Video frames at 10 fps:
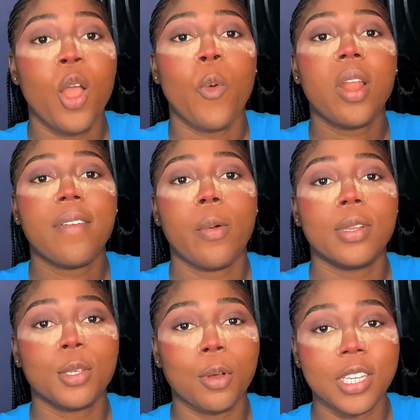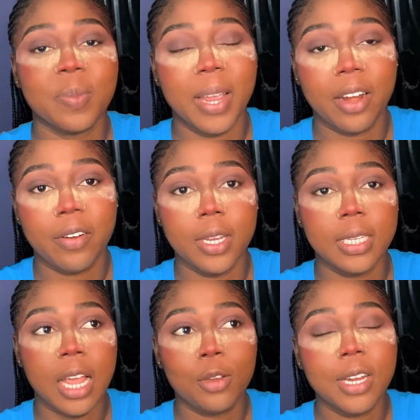Whenever I want to cut my
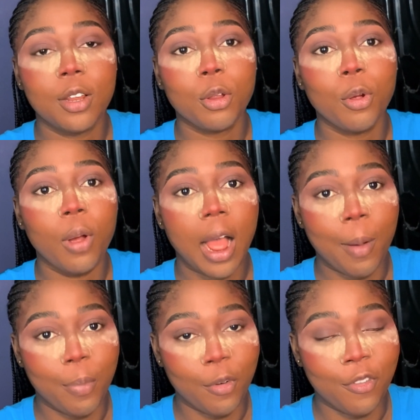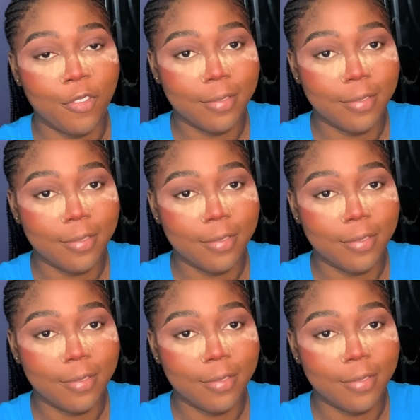crease, I usually go above